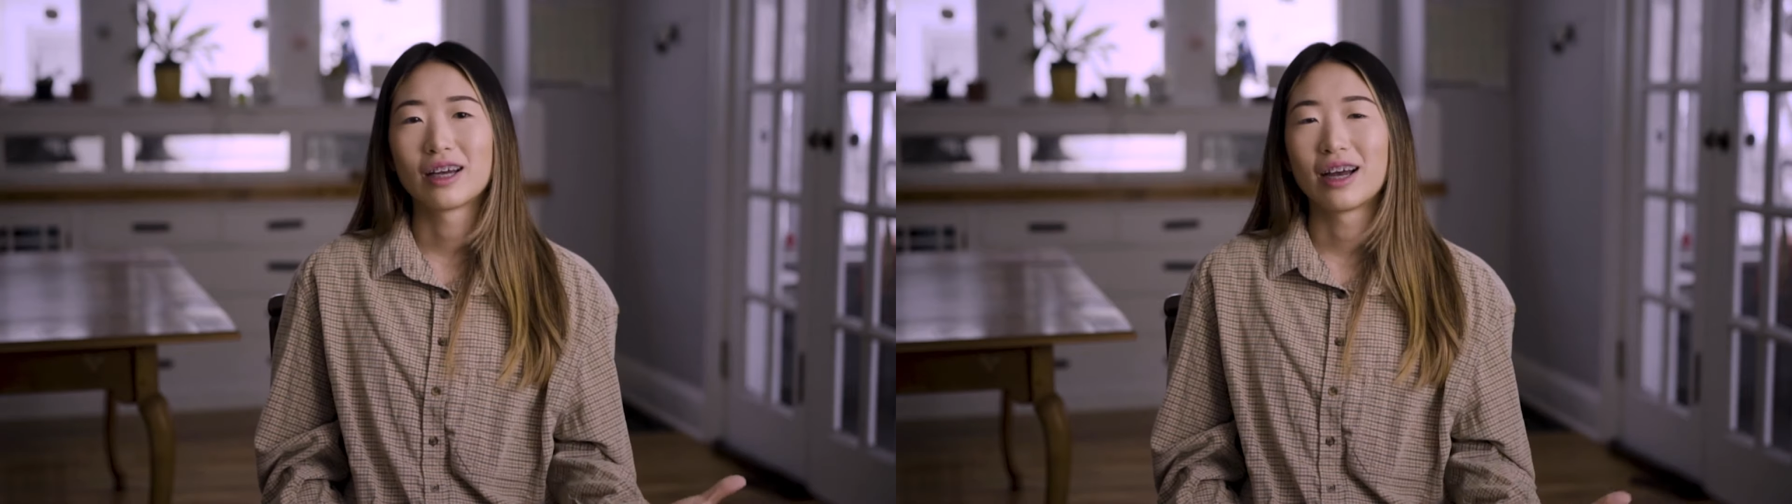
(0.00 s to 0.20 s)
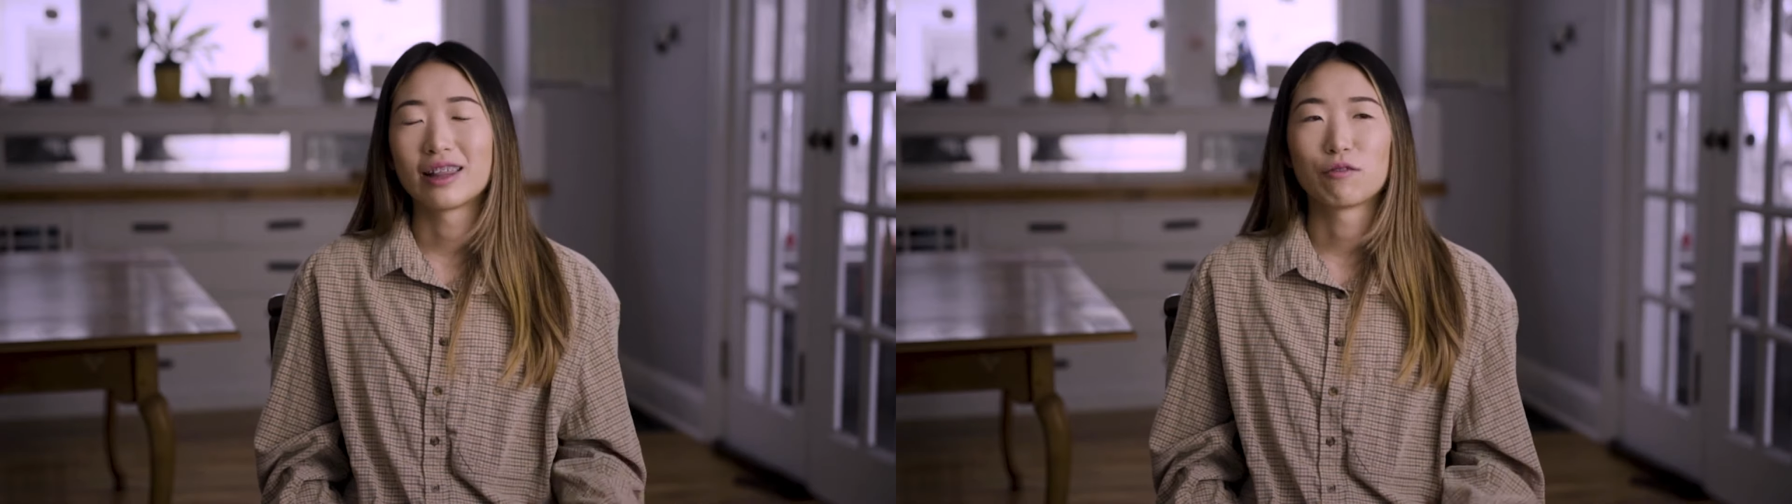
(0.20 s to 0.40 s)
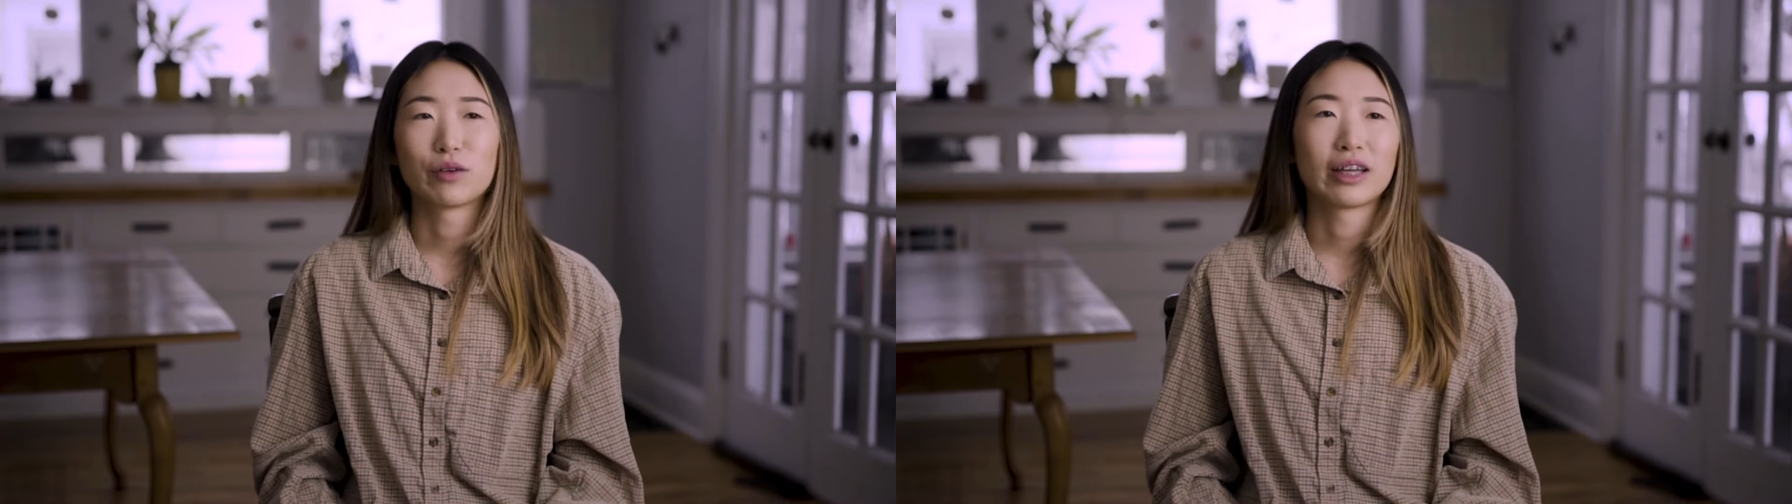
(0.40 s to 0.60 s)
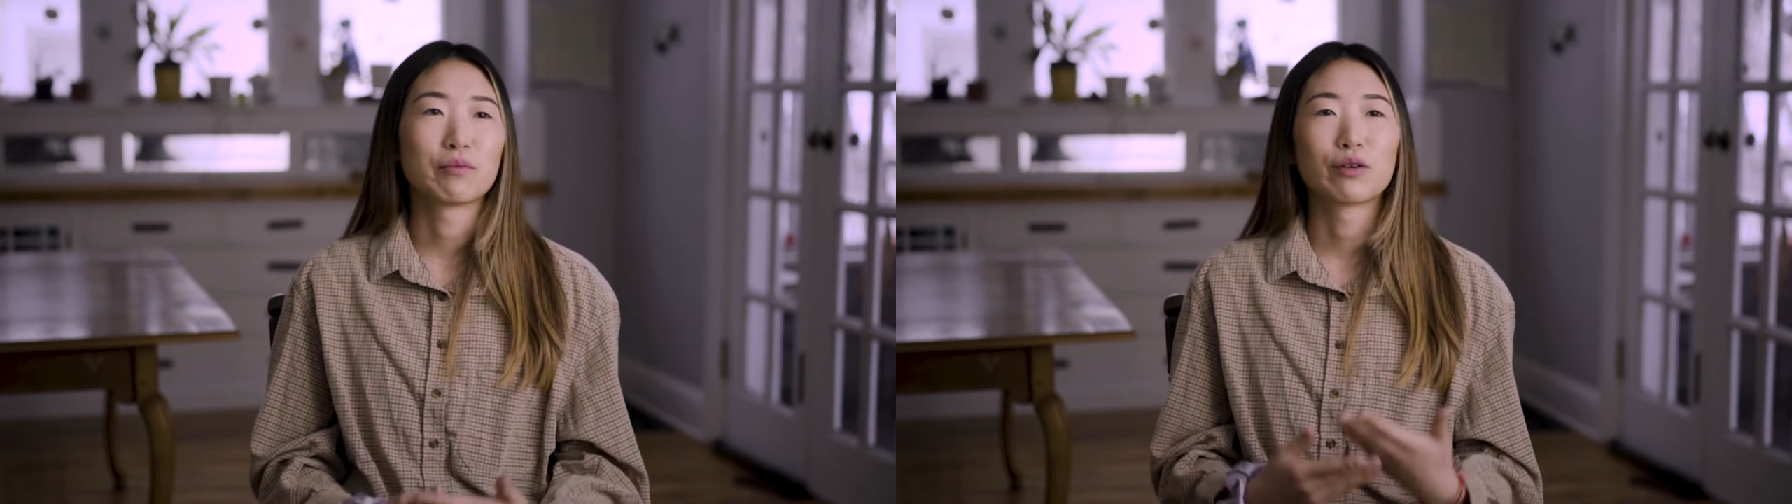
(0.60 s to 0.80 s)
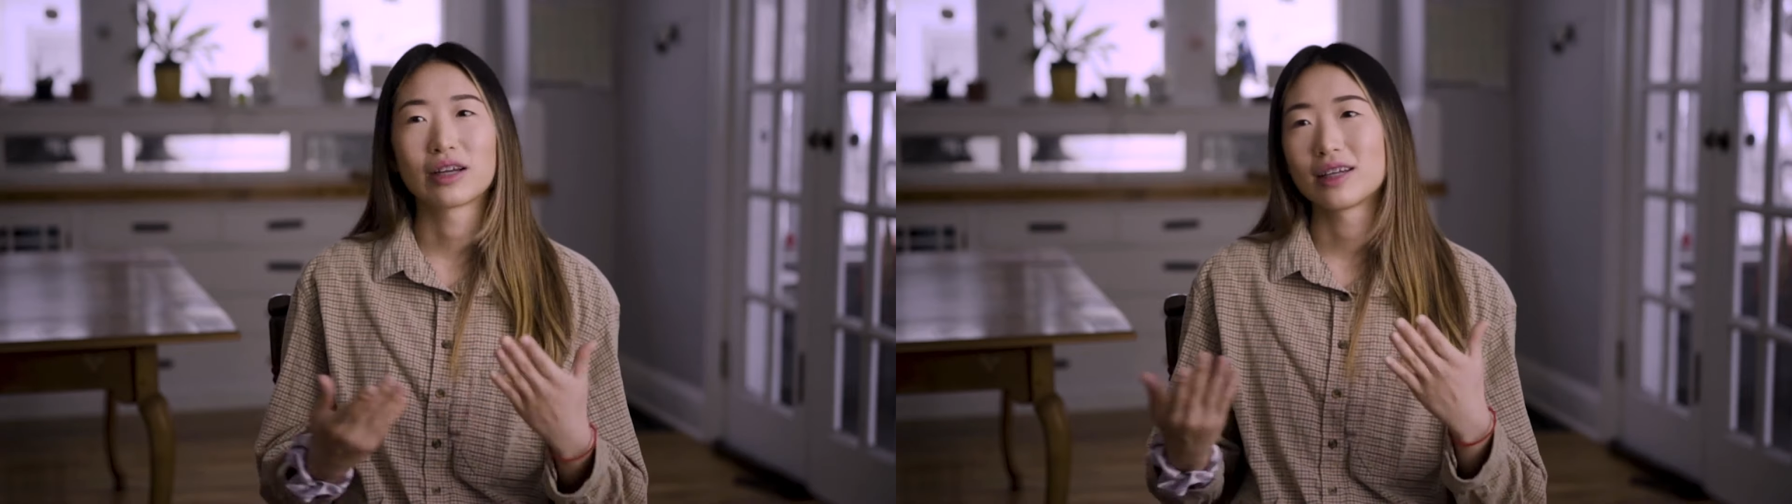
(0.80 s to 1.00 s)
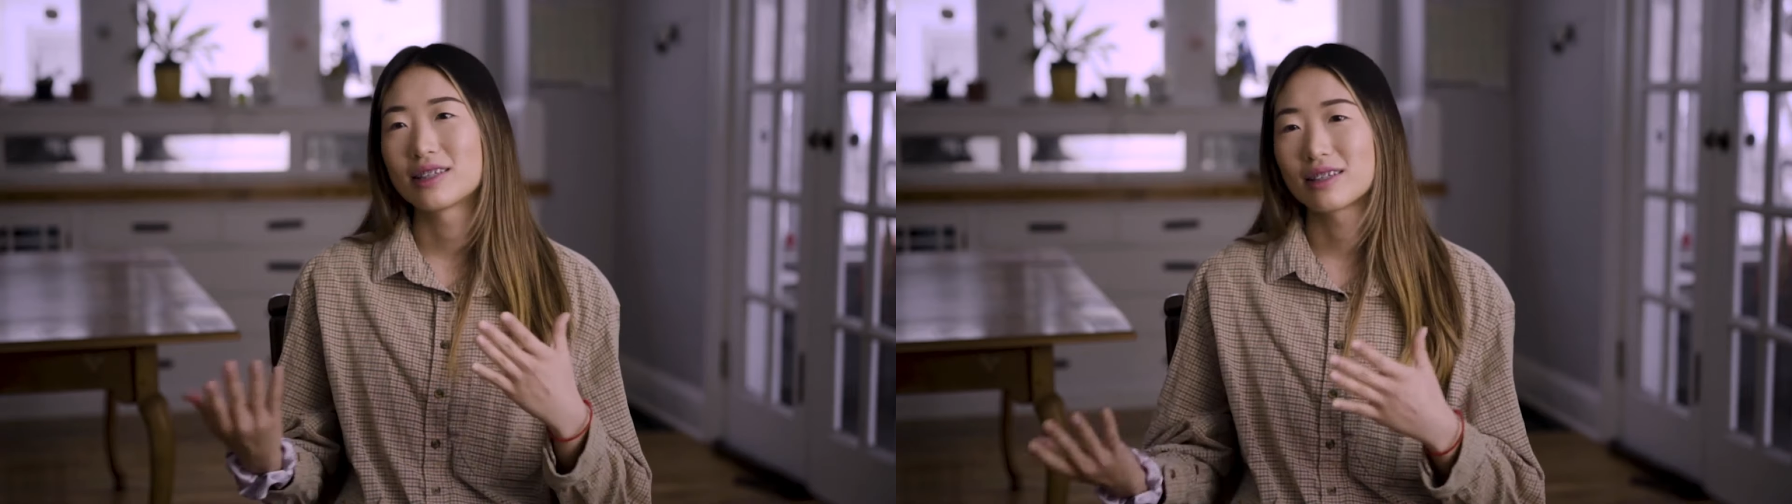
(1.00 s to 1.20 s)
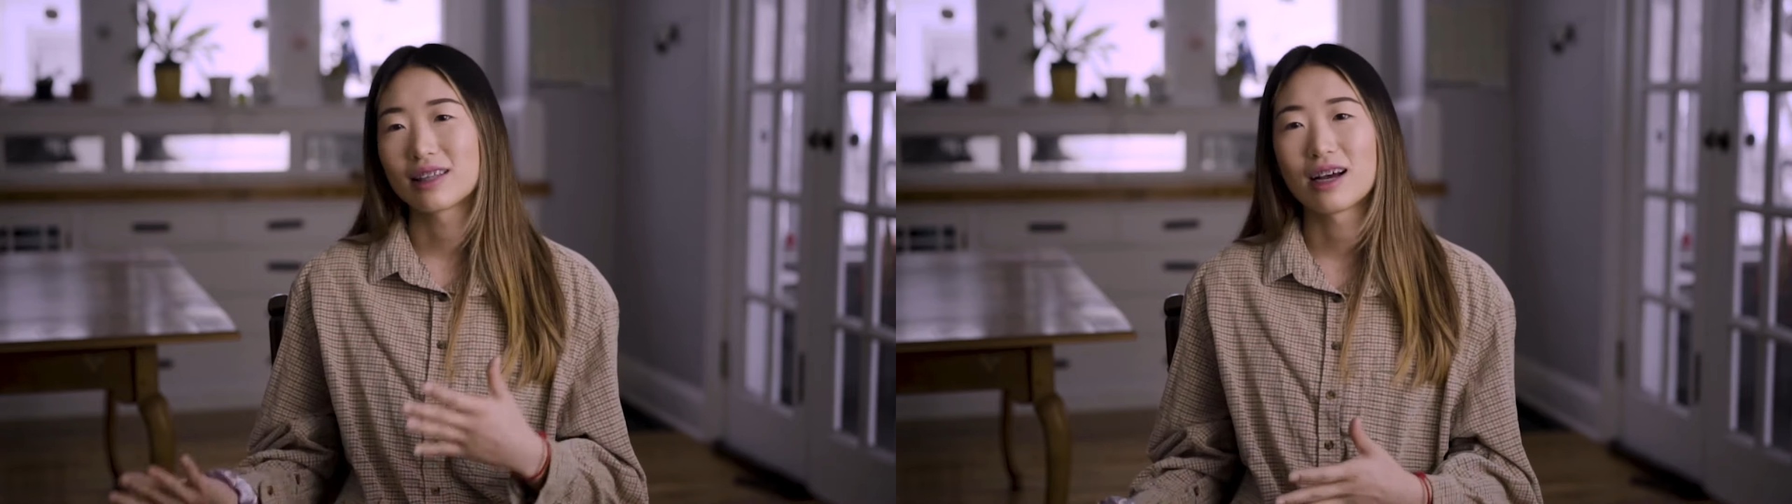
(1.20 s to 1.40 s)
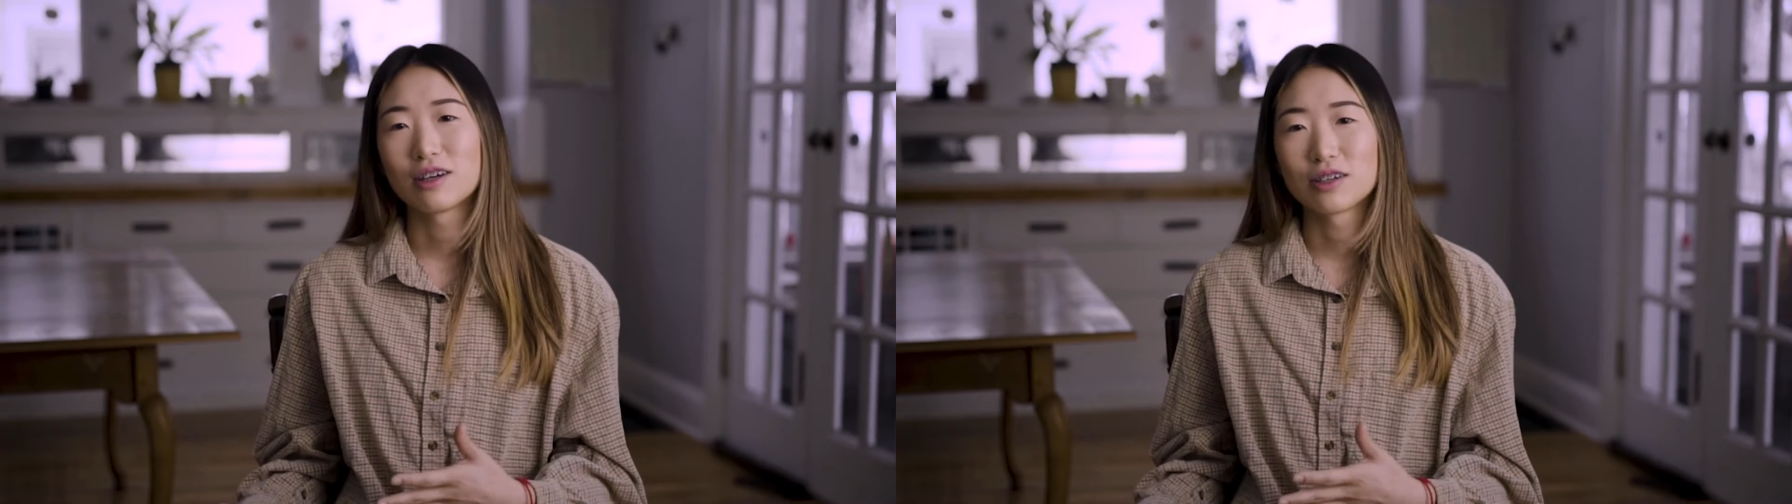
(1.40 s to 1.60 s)
and then we immigrated to
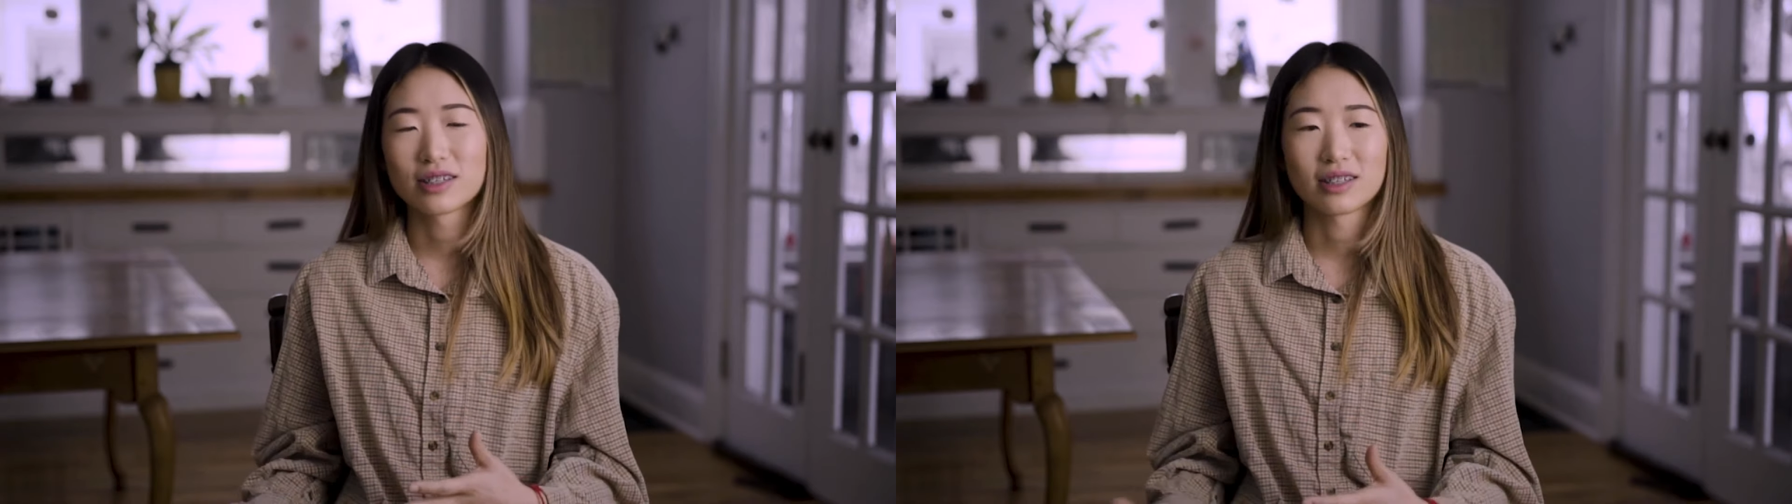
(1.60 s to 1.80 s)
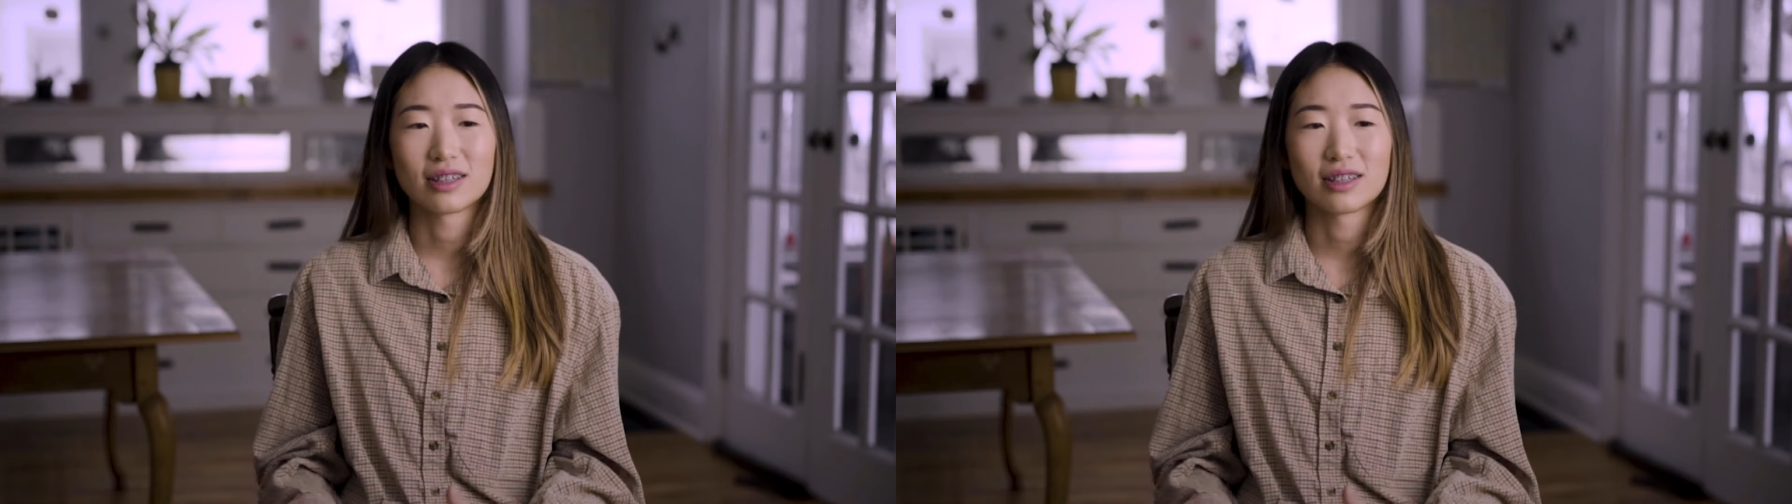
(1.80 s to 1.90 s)
Laos,